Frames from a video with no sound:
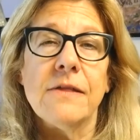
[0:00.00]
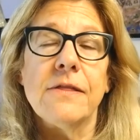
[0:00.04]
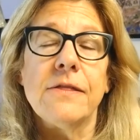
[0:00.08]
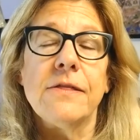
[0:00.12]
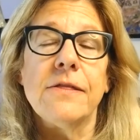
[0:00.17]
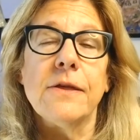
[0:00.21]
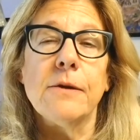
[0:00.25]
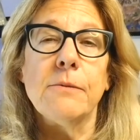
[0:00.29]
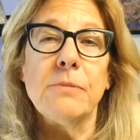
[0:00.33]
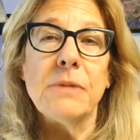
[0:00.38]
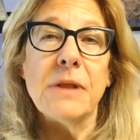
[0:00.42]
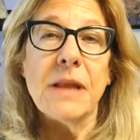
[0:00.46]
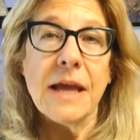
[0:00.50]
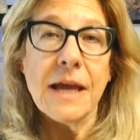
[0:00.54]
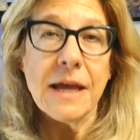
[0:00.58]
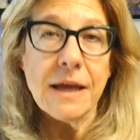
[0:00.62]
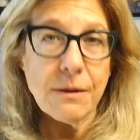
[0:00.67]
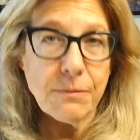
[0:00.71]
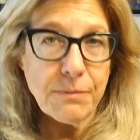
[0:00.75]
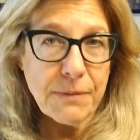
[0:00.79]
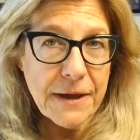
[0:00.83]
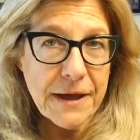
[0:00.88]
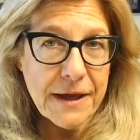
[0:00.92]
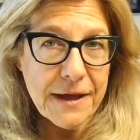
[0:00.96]
the
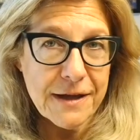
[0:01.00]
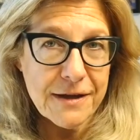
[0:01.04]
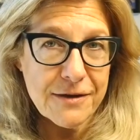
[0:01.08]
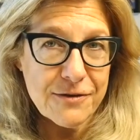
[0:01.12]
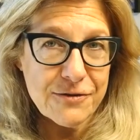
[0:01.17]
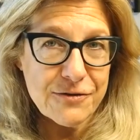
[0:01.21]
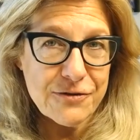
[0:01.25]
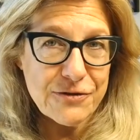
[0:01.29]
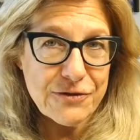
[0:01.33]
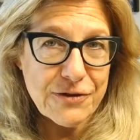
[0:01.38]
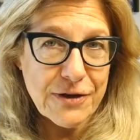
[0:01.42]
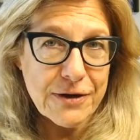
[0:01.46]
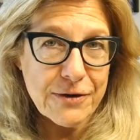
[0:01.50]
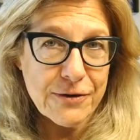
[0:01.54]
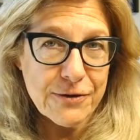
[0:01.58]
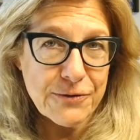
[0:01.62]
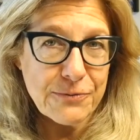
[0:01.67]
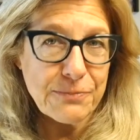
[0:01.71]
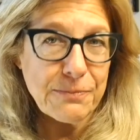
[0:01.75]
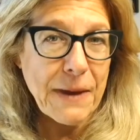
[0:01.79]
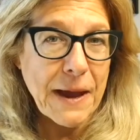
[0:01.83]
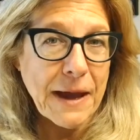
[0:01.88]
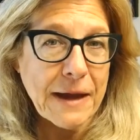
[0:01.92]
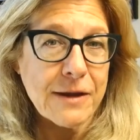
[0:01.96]
blank page
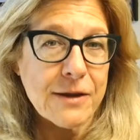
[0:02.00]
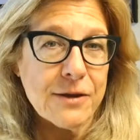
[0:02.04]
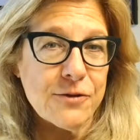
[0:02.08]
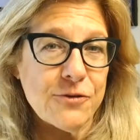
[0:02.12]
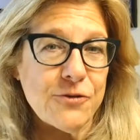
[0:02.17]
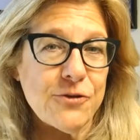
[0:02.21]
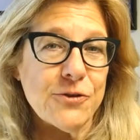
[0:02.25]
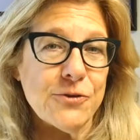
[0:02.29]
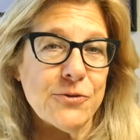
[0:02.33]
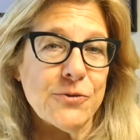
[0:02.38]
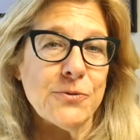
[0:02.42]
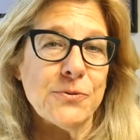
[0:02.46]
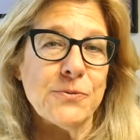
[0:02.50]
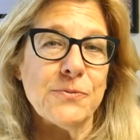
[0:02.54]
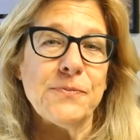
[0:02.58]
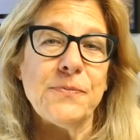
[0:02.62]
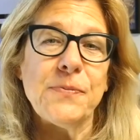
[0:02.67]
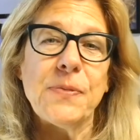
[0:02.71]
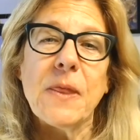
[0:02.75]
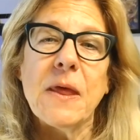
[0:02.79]
stares back at you.